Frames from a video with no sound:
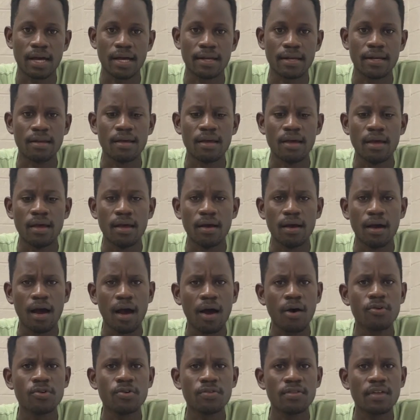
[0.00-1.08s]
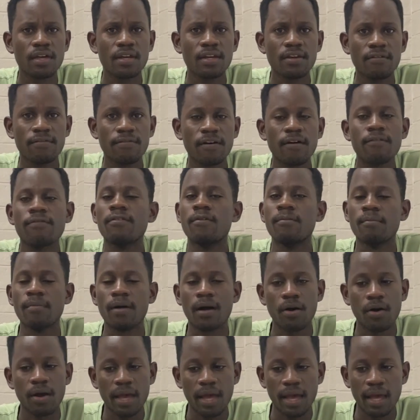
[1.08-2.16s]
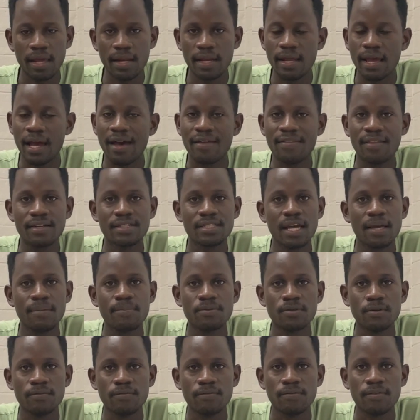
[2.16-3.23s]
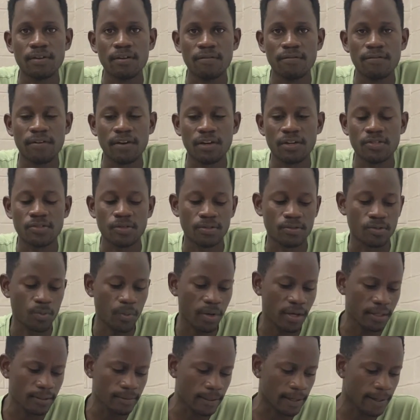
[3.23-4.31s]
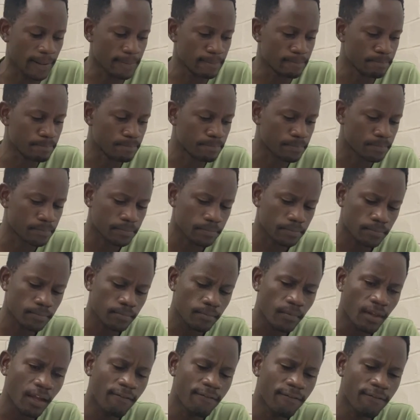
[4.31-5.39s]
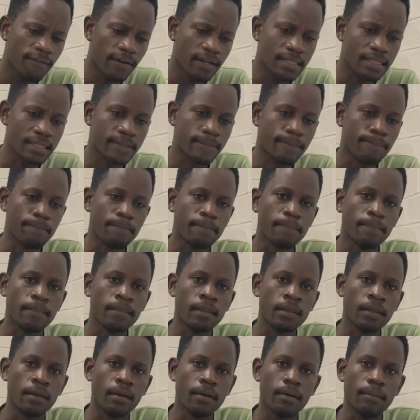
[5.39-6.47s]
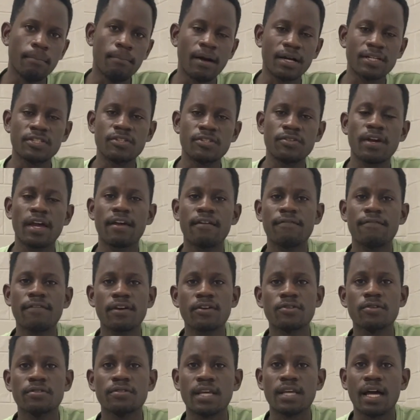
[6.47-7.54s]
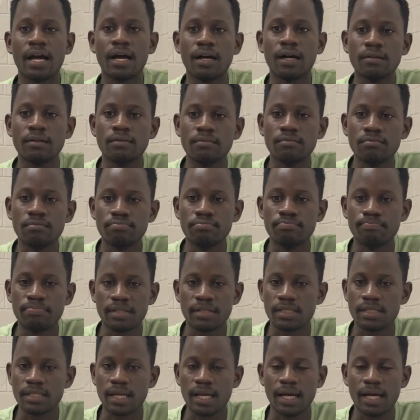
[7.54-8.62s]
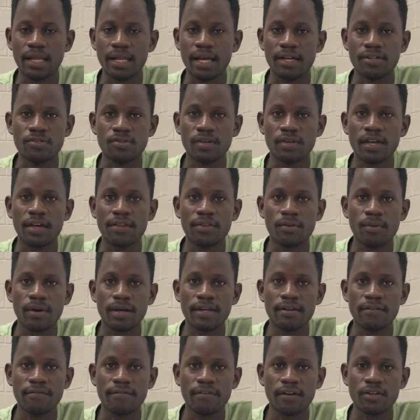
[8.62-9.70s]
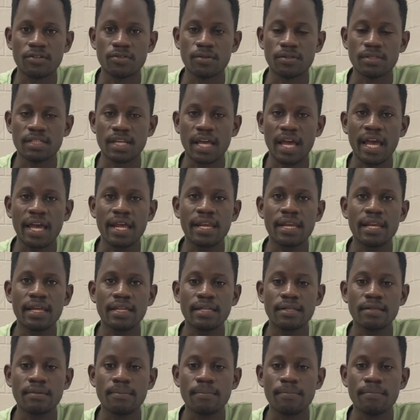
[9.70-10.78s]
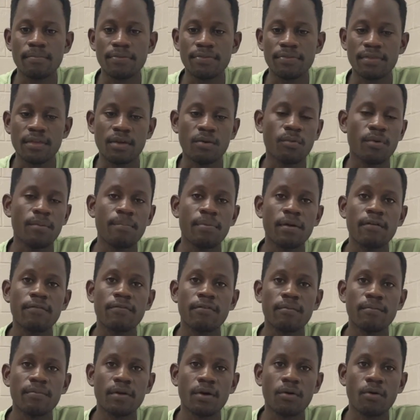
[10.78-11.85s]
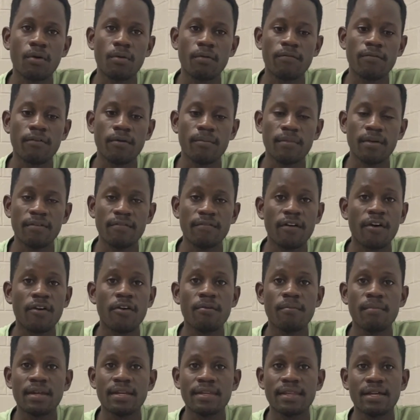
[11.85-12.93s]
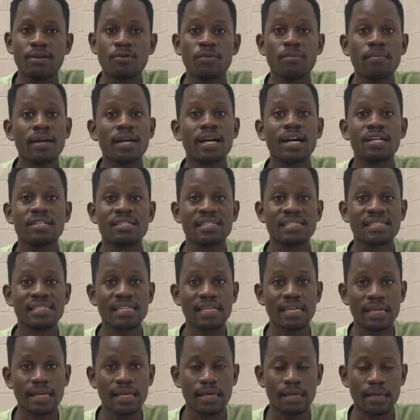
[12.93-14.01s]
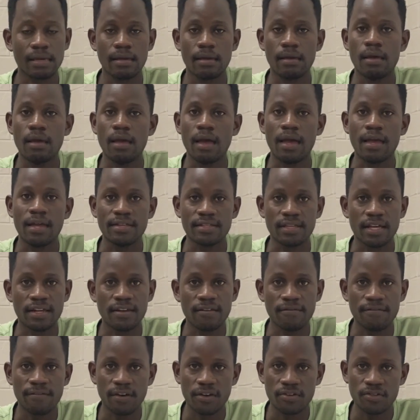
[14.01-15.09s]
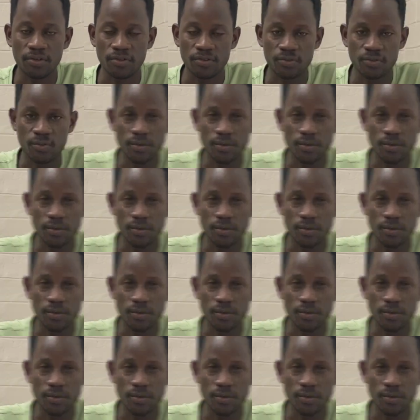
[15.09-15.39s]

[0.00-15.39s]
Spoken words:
and how do they differ from any other types of infections. Well, first, bacterial infections are basically, as you hear the word infections, anything we pick from from the environment that will make us sick is an infection,